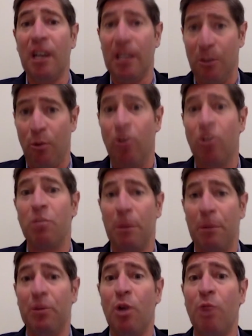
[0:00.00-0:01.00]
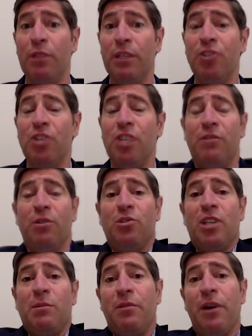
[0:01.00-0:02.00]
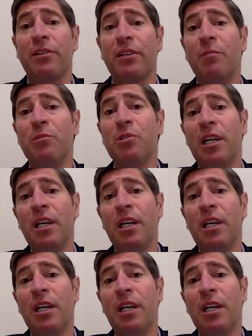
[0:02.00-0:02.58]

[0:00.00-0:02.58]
in order to be able to hopefully achieve those types of outcomes.